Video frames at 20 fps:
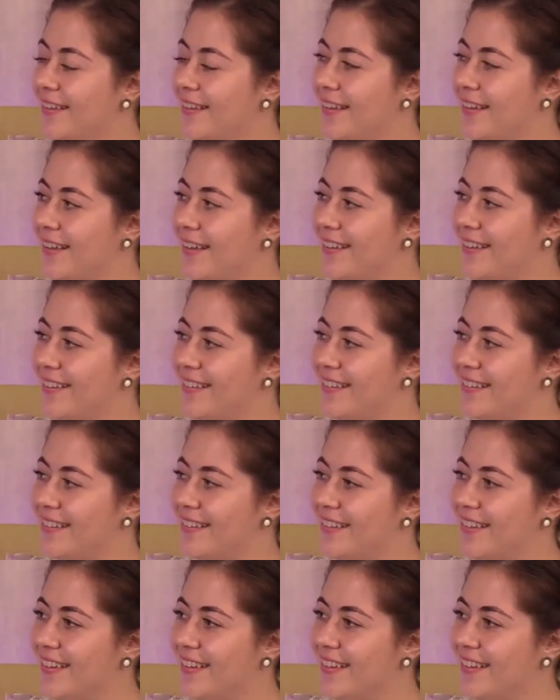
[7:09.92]

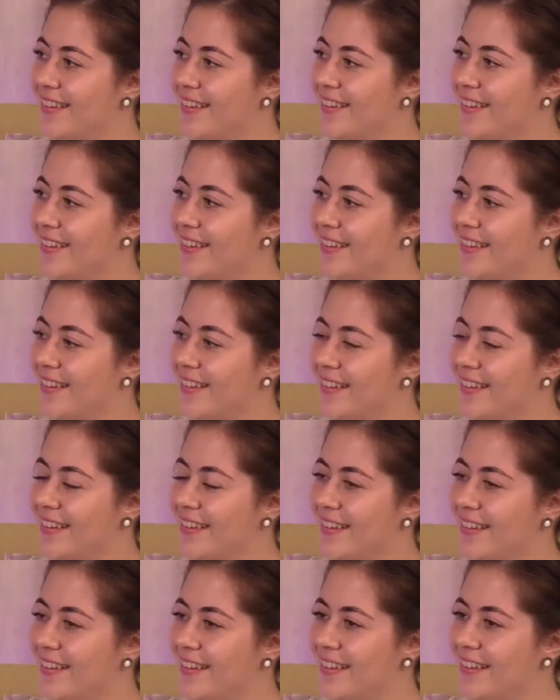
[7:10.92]
and
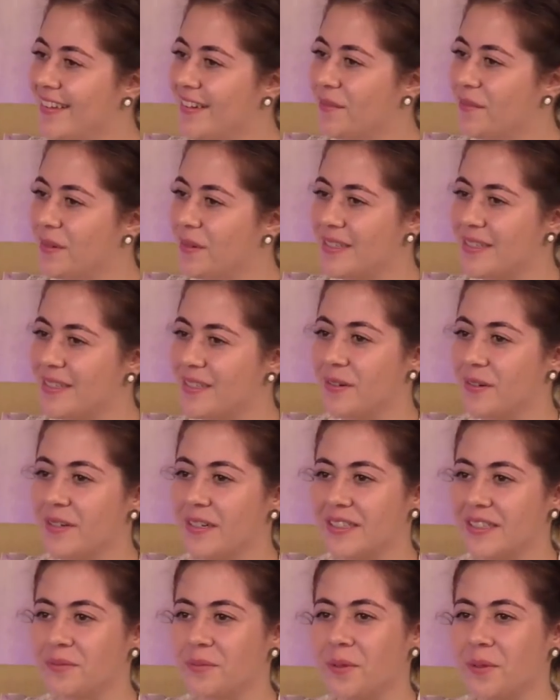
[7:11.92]
we started
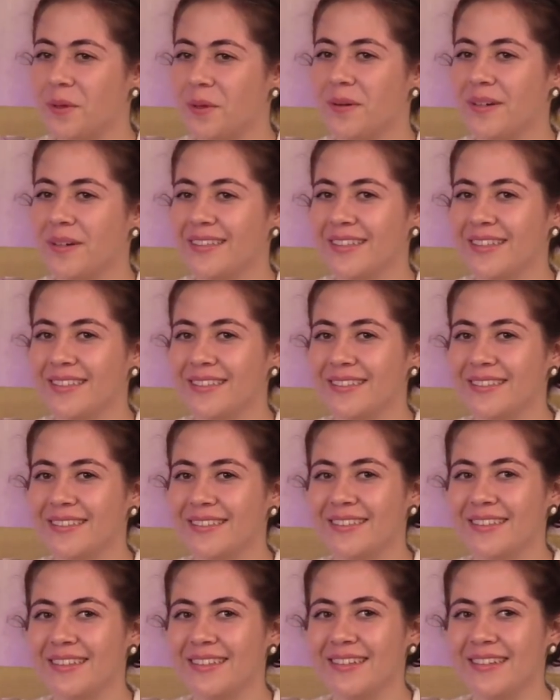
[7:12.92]
exploring
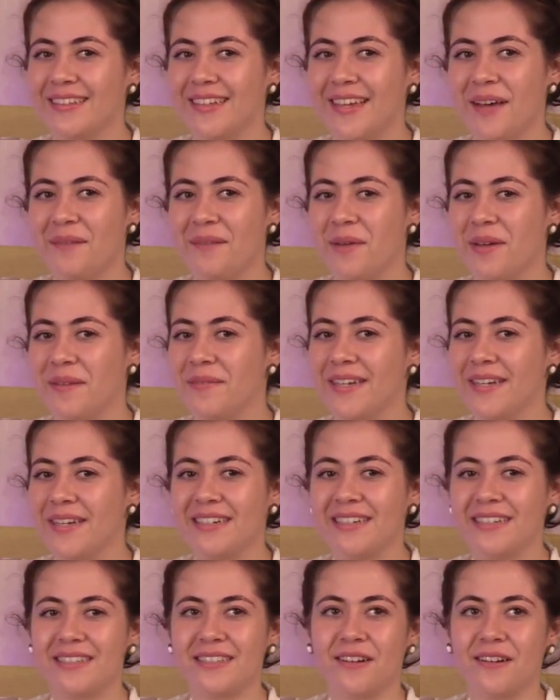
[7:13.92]
this yeah maybe it
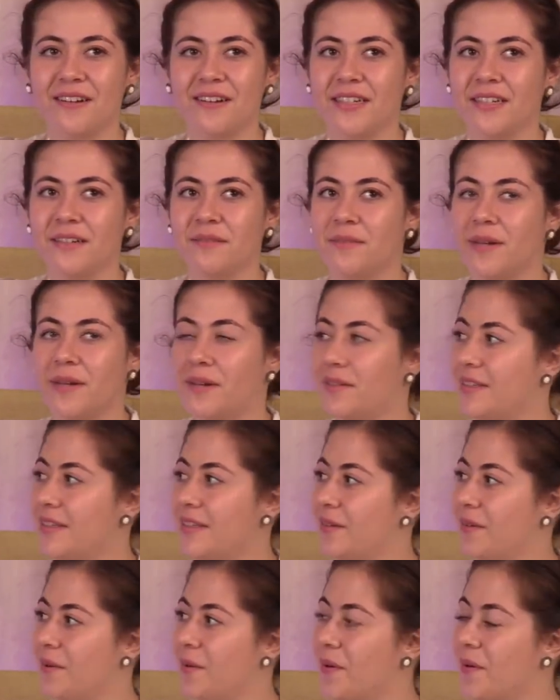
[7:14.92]
is talking about
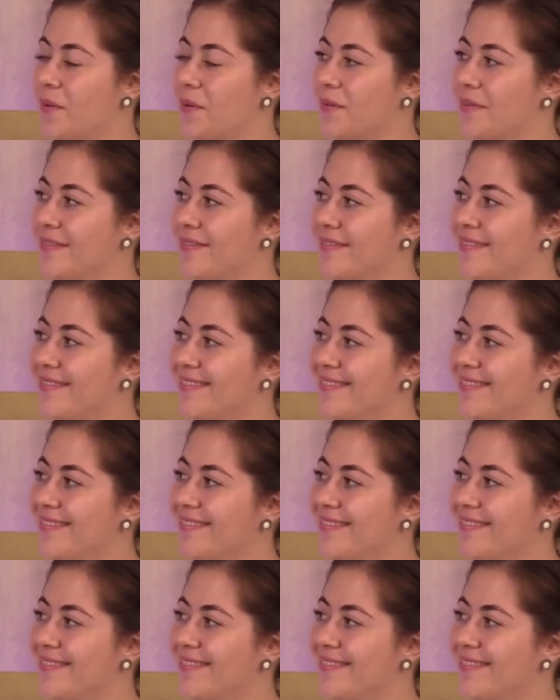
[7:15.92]
the unknown